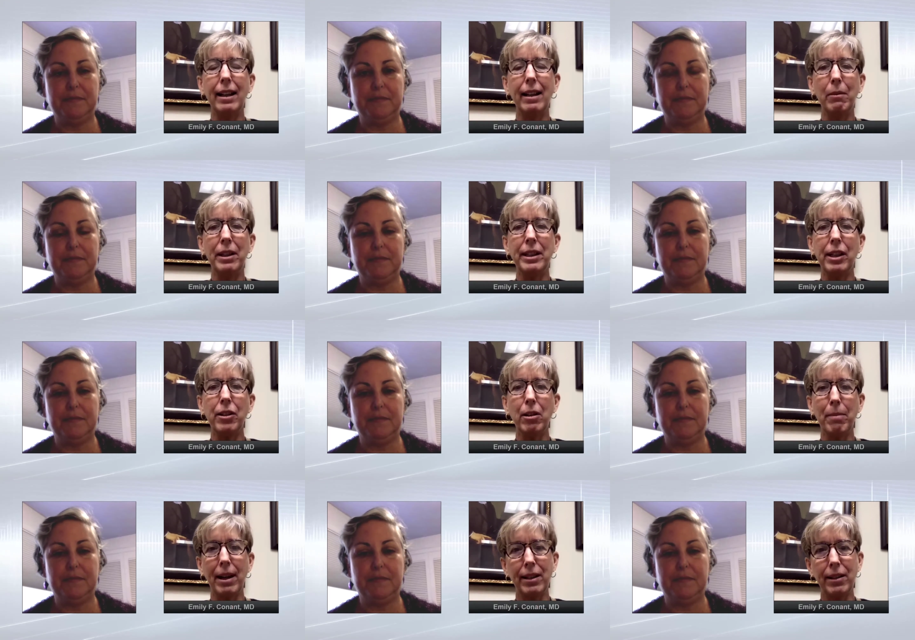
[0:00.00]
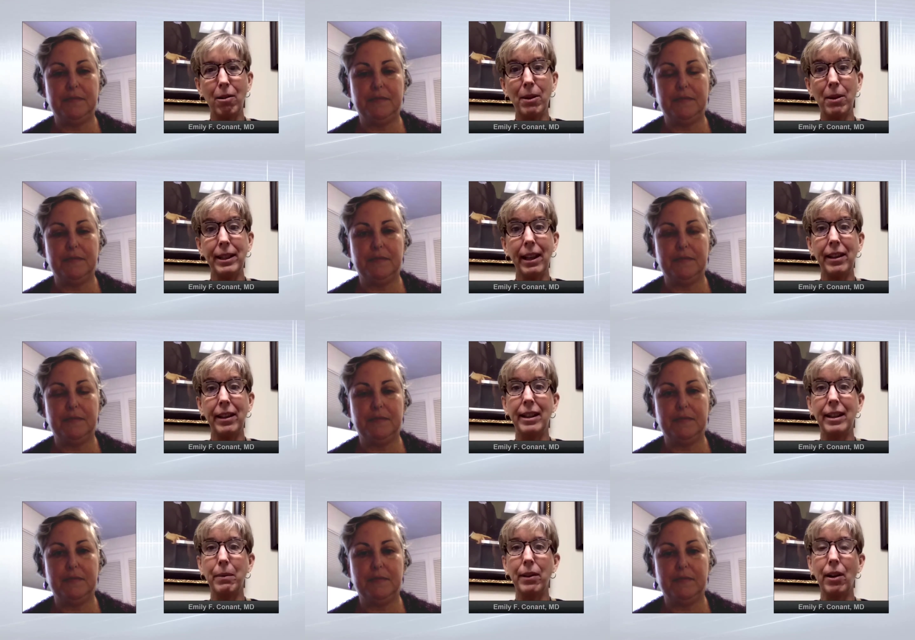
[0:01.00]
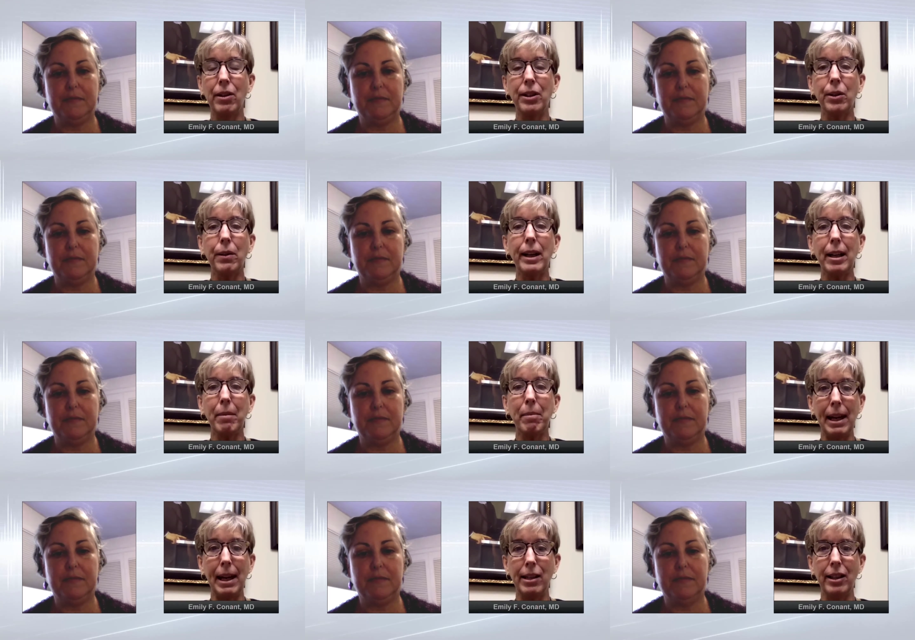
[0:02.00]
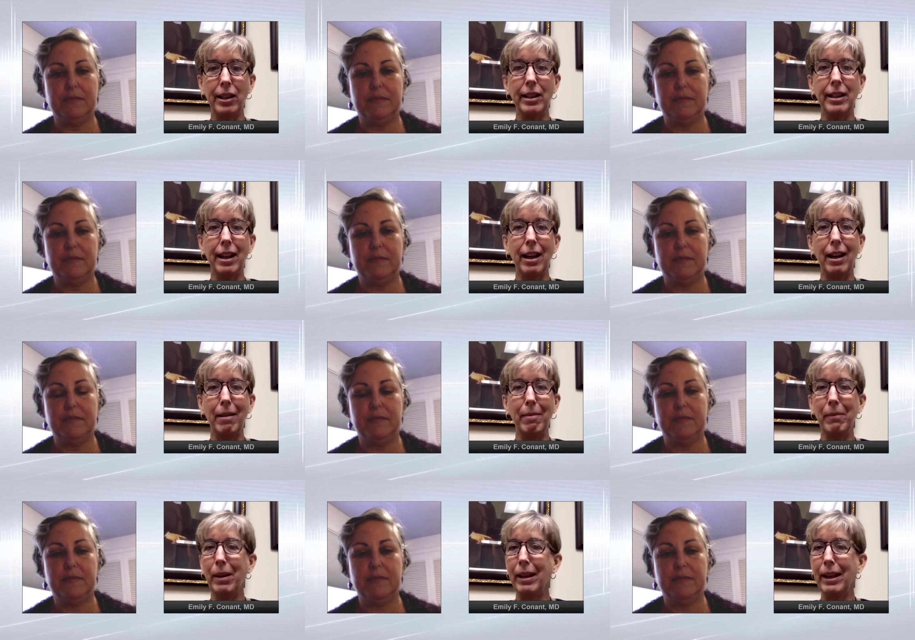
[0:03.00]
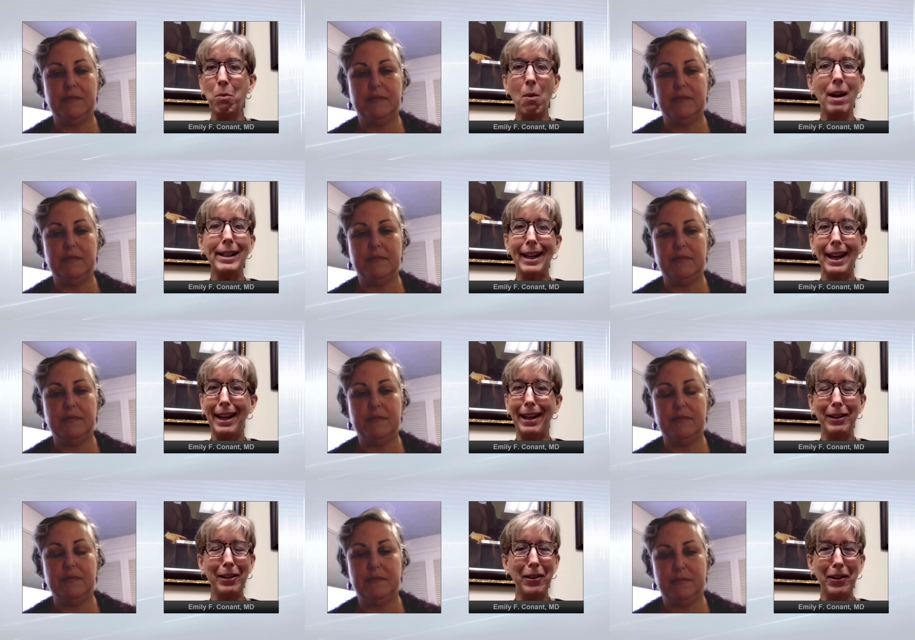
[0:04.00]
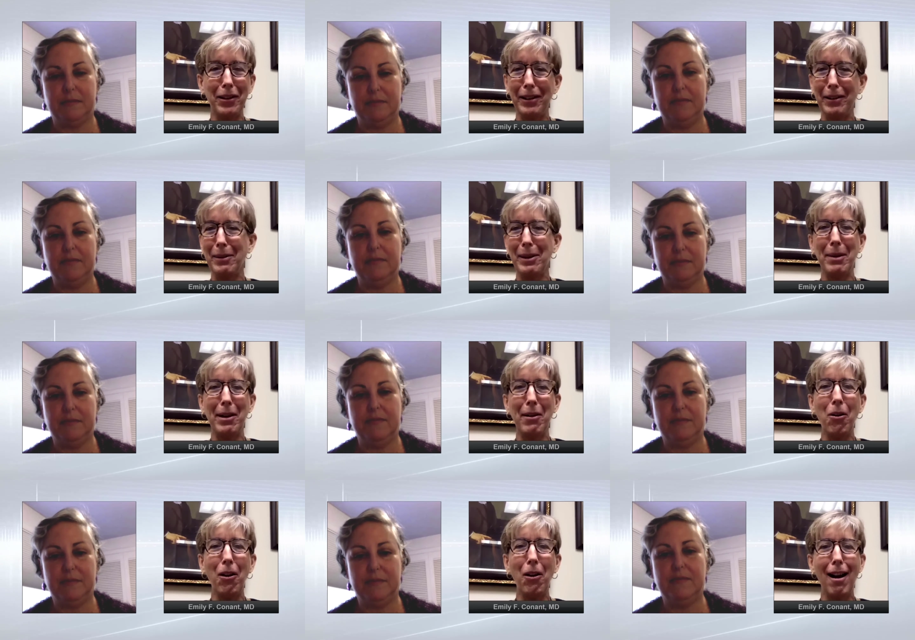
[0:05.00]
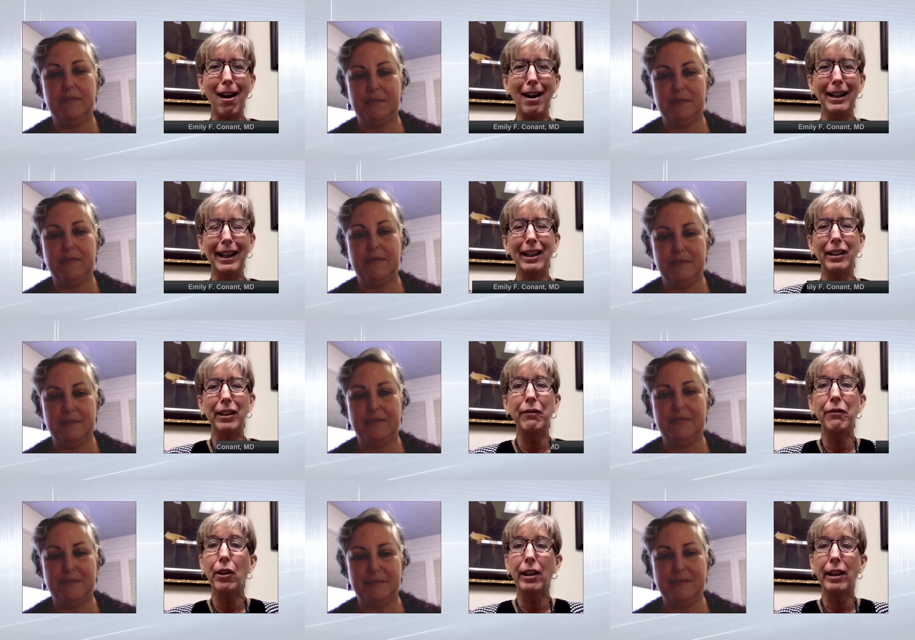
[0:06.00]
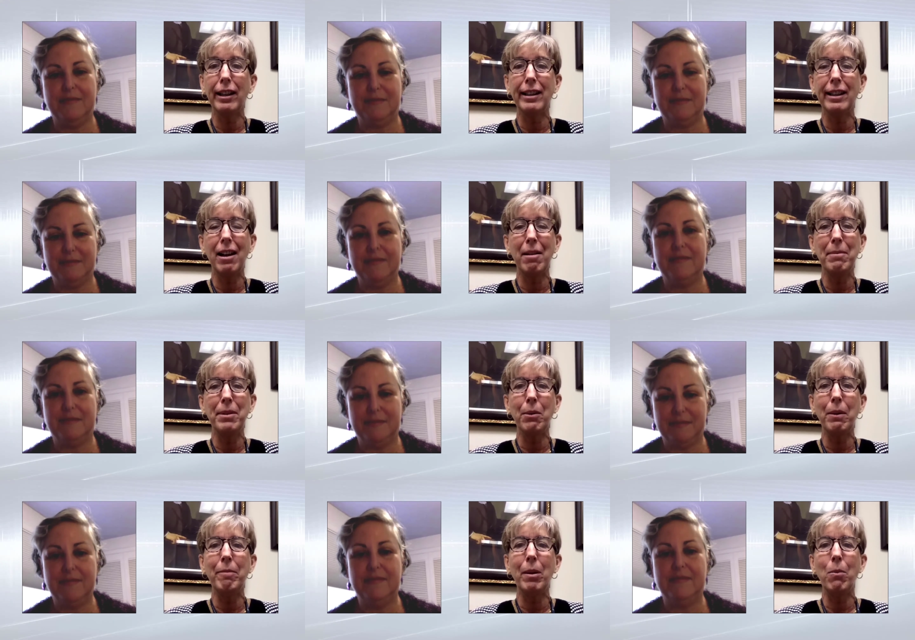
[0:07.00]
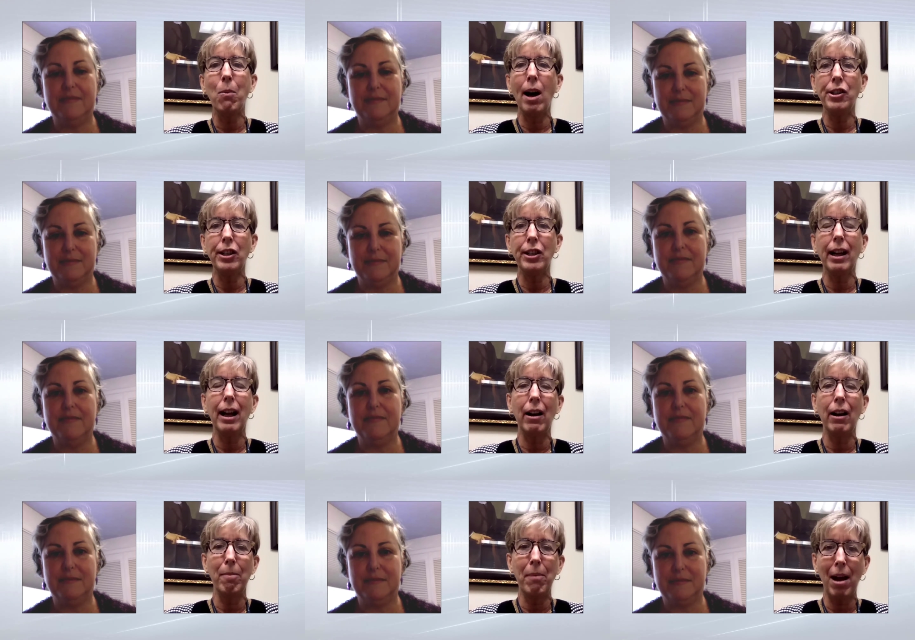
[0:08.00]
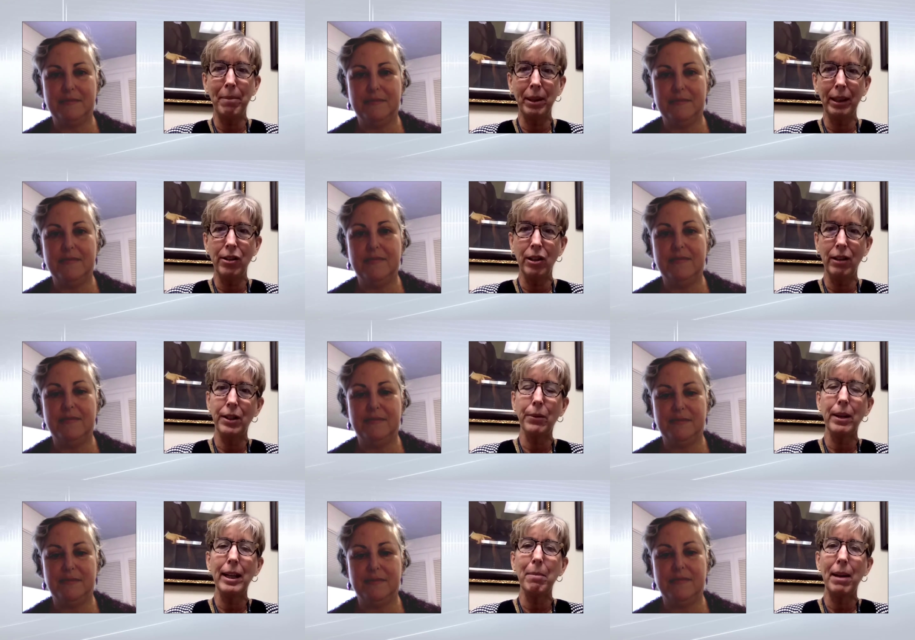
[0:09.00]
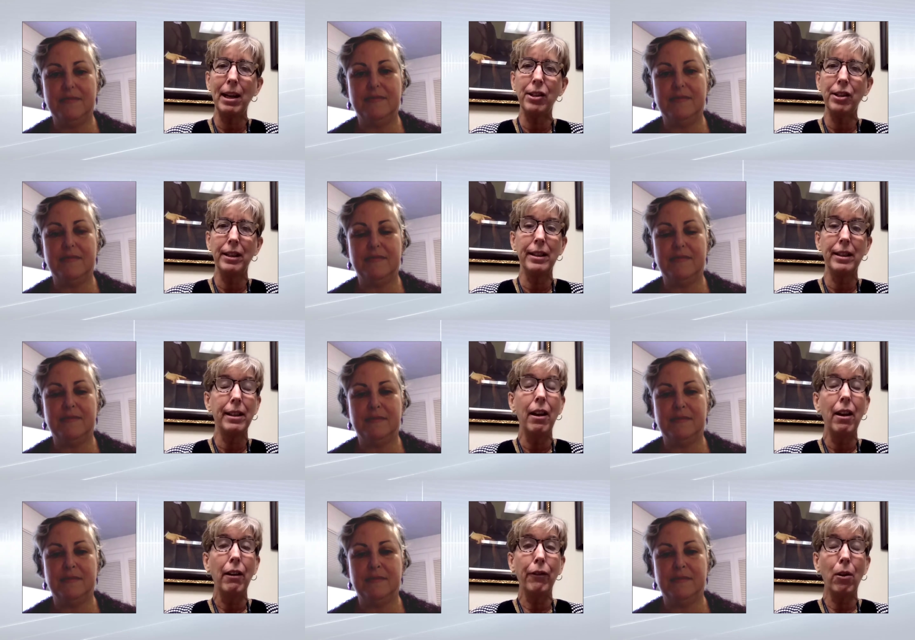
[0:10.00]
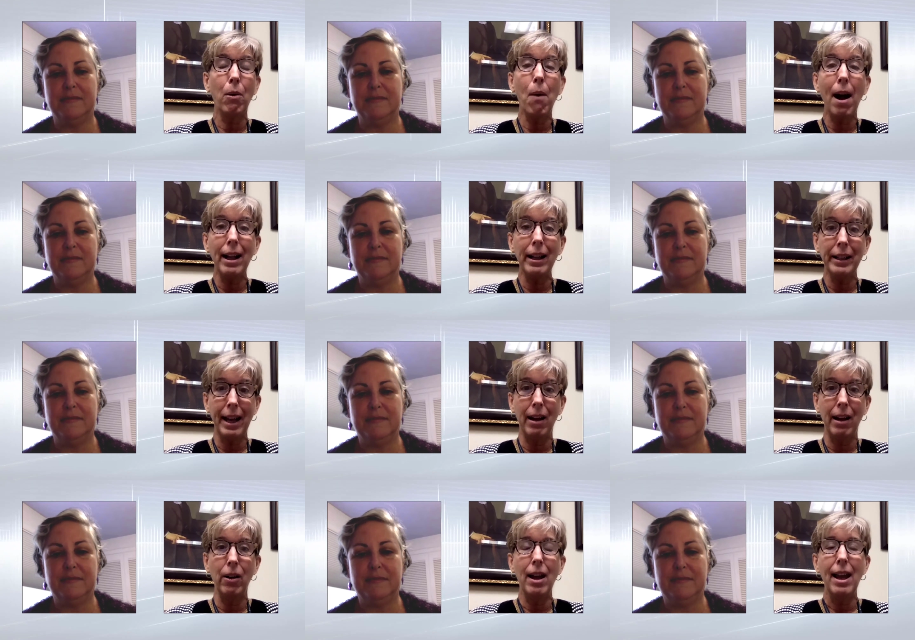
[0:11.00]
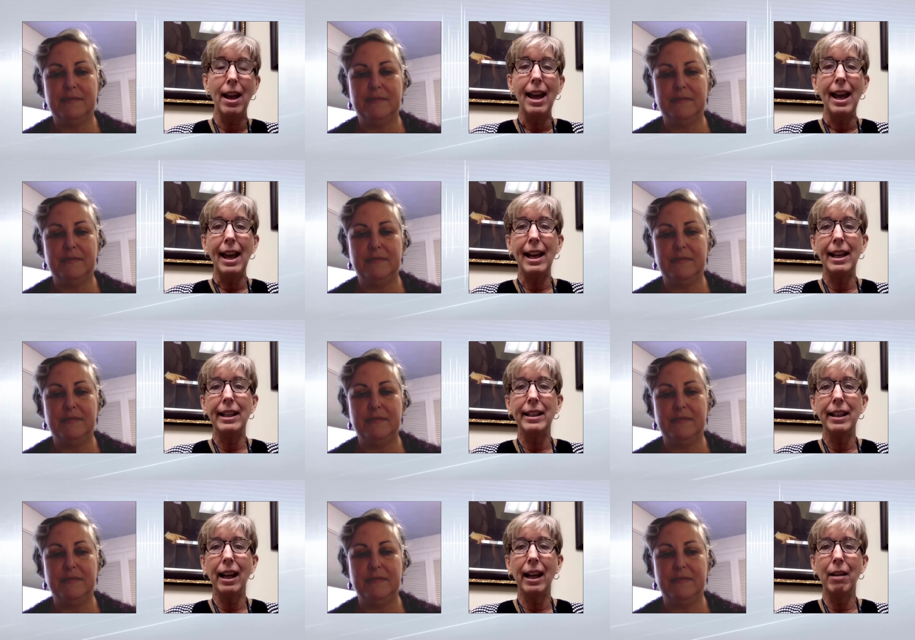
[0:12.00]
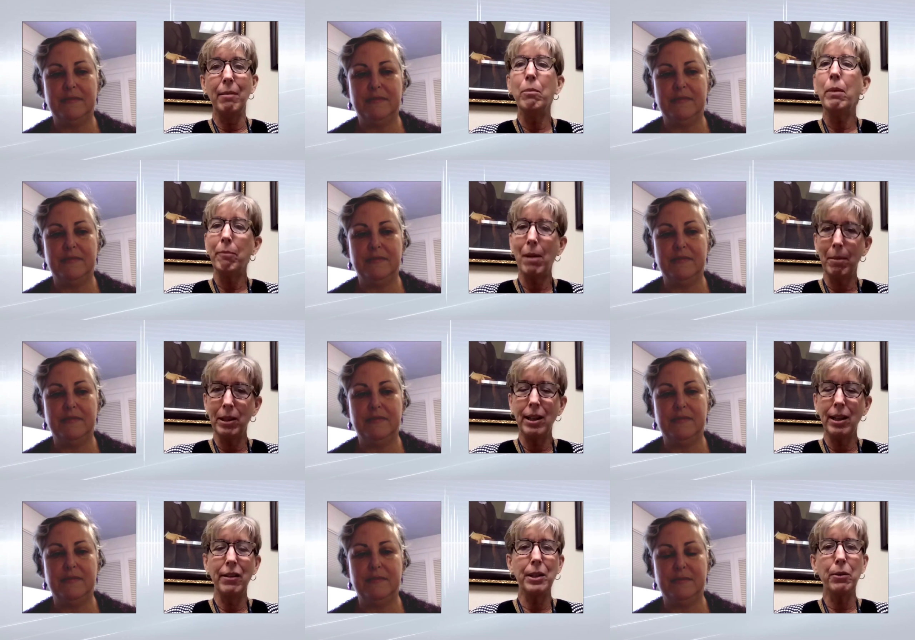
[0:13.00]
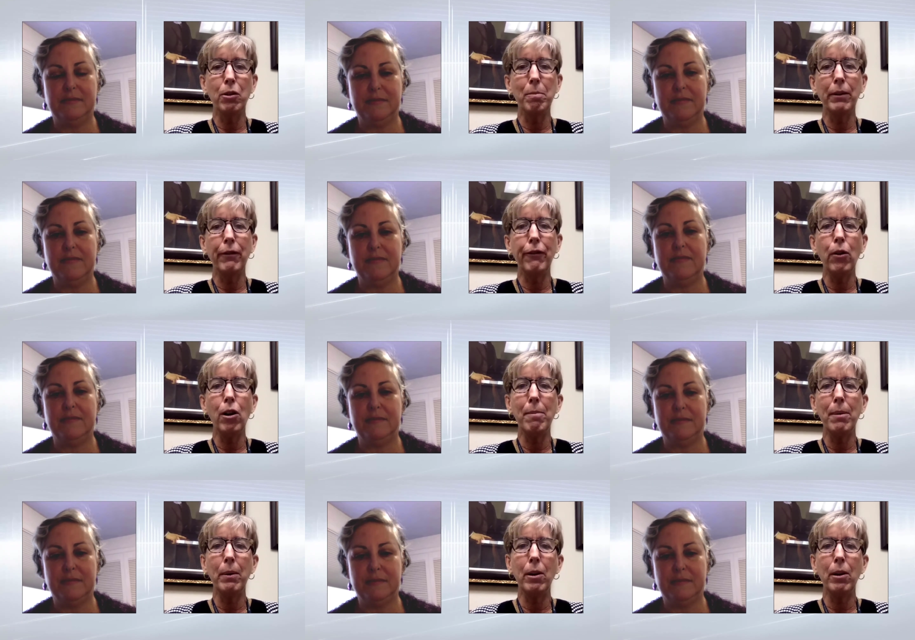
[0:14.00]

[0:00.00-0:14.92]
Speaker 1: with digital breast tomosynthesis with our screening patients in one day. We went whole hog and converted. So we've been watching our population of screening patients for a while now. And we've published on this group before, but we